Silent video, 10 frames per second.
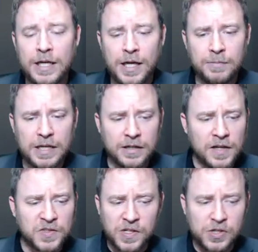I mean,
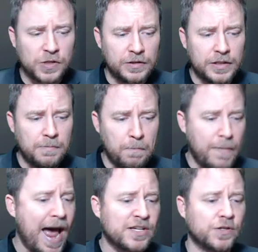essentially,
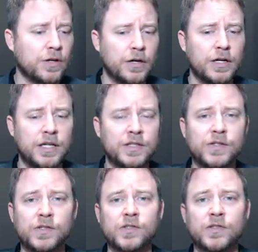master
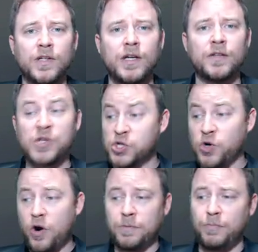is the
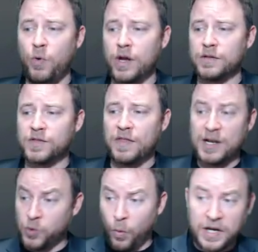starting point, say that
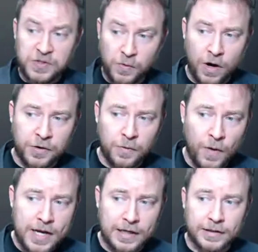2200
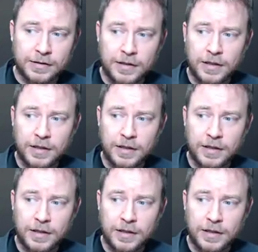rating